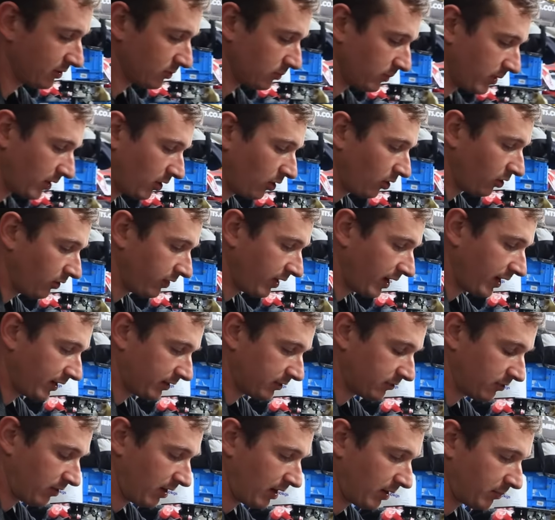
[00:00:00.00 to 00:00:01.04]
end up with all
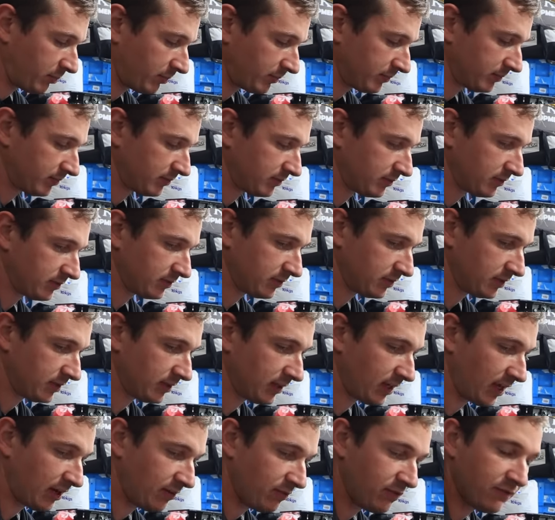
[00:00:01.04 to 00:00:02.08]
that crap
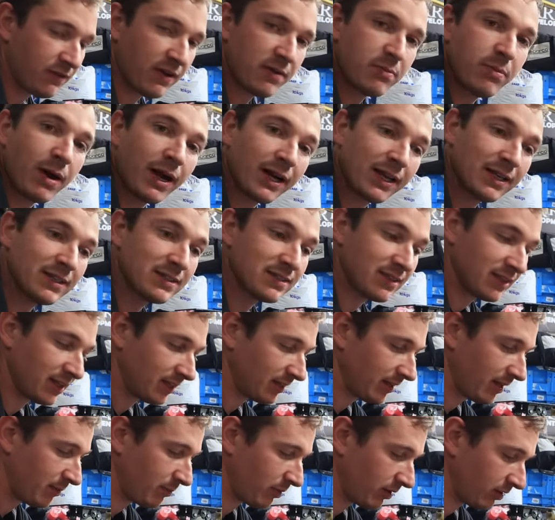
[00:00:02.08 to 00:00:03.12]
getting fed back into the
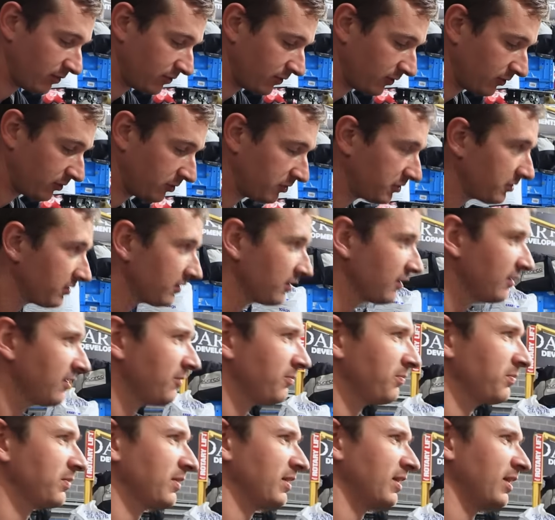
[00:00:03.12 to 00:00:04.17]
inlet manifold.
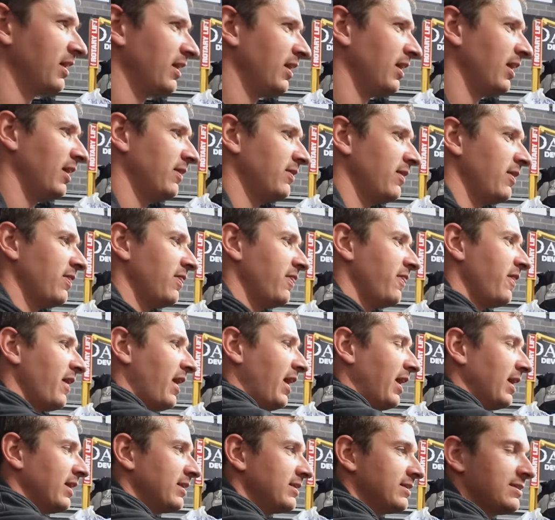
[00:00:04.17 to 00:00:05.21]
And then
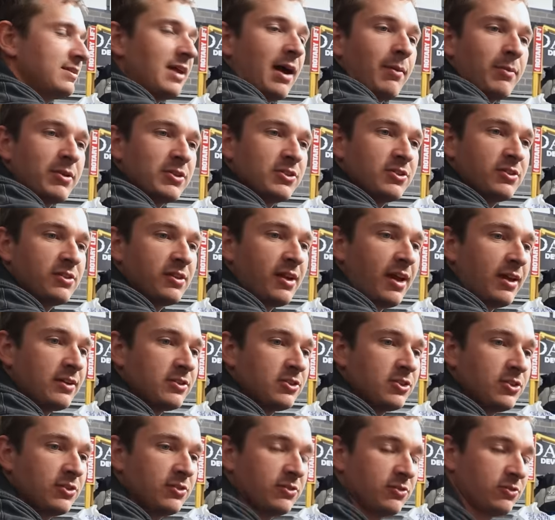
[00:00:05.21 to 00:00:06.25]
that damages the
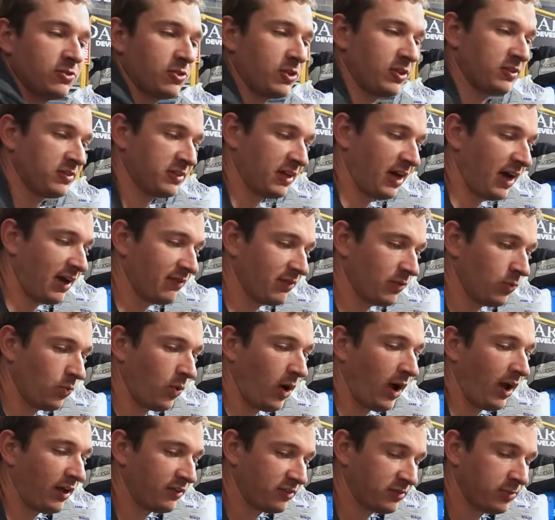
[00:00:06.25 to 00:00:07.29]
engine. So you start having
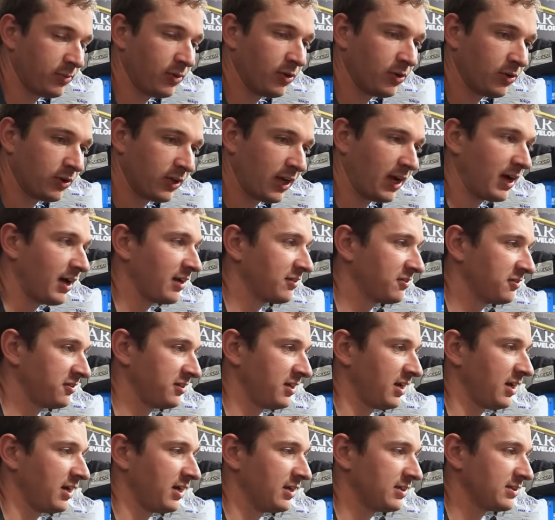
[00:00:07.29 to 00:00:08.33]
white smoke hard
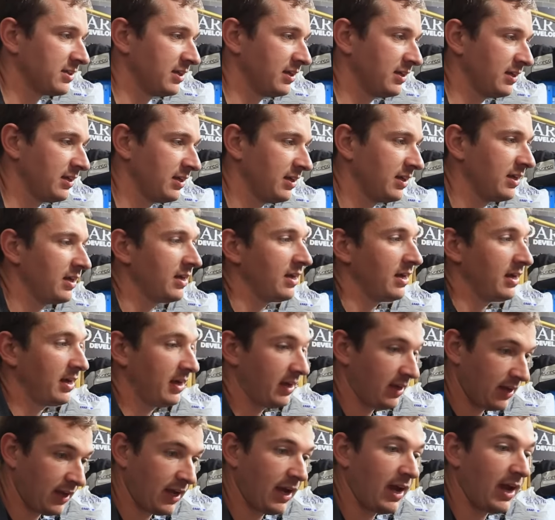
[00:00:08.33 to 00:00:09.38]
starting,
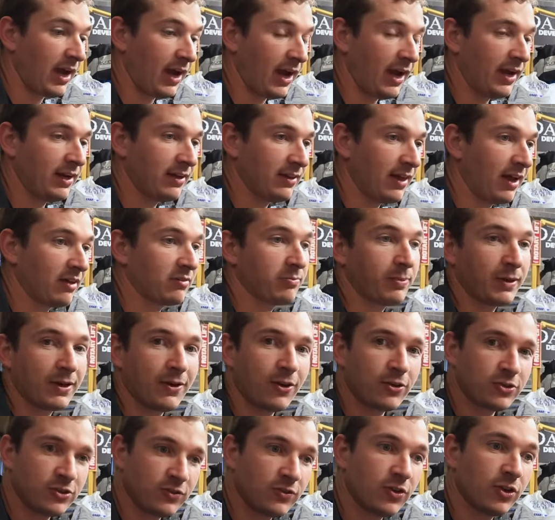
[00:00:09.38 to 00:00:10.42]
and that's
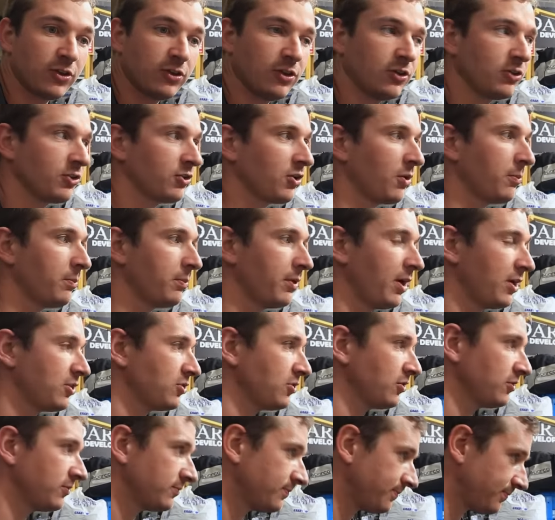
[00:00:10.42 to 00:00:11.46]
because you've got low
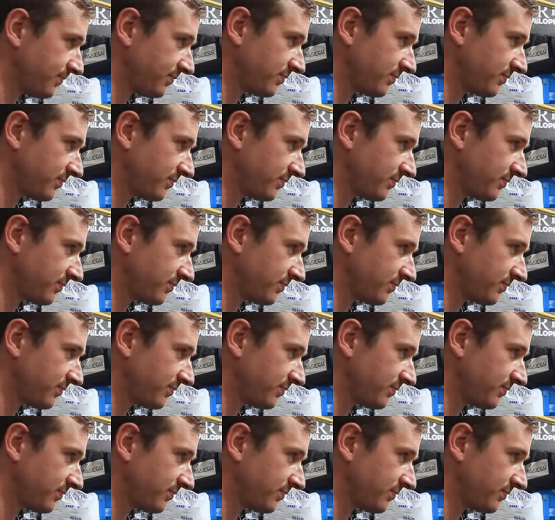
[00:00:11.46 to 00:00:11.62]
compression.